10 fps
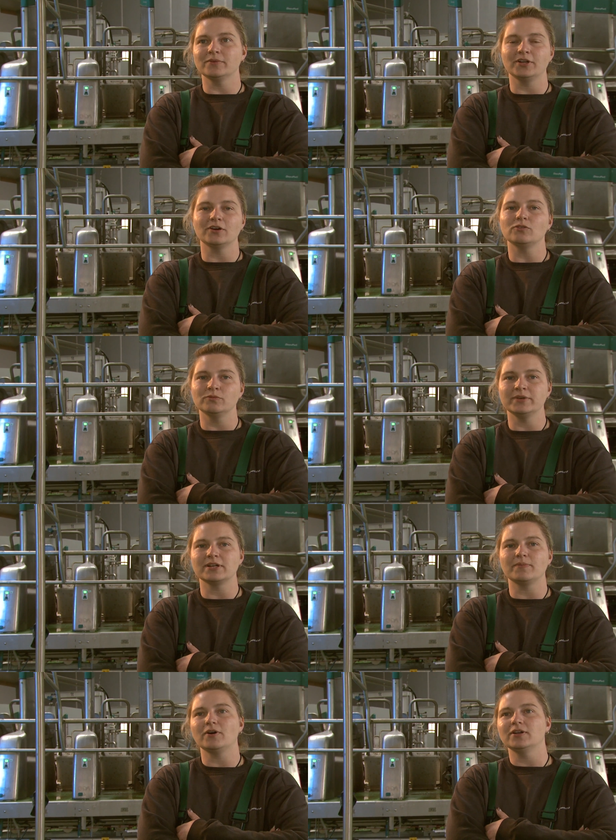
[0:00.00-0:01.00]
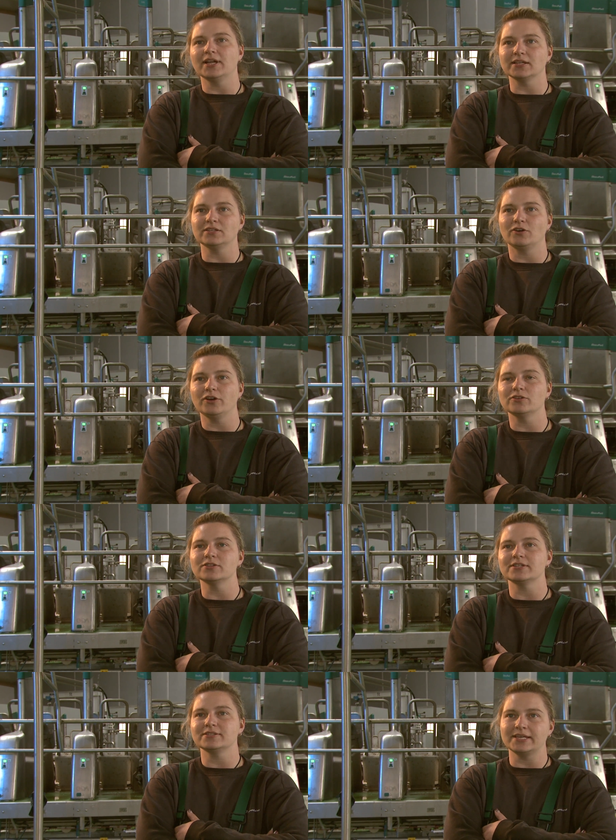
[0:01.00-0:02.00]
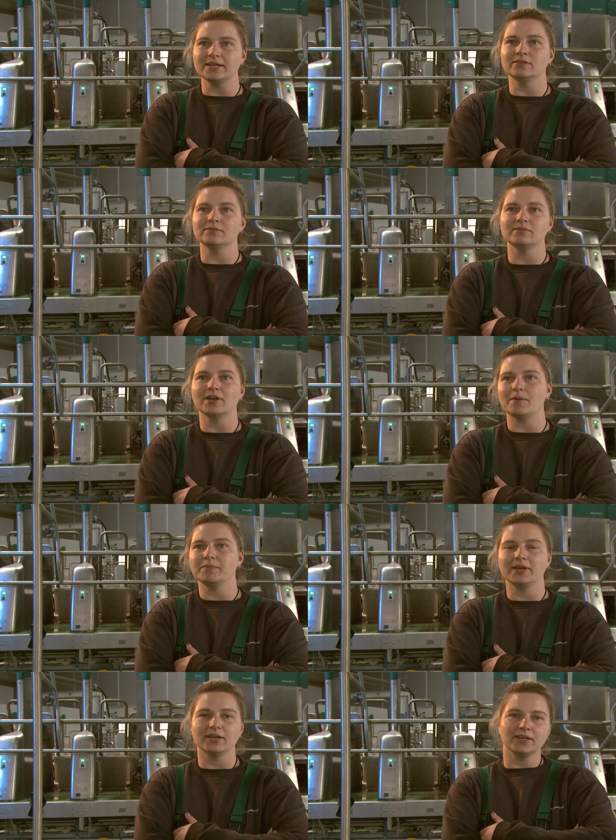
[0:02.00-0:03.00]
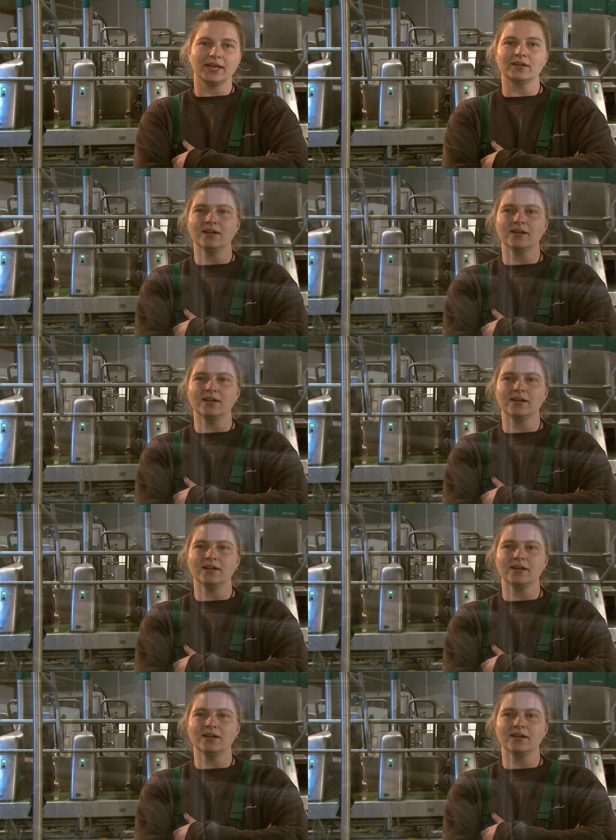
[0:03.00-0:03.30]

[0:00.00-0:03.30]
milking staff can quickly tend to the udders with nothing blocking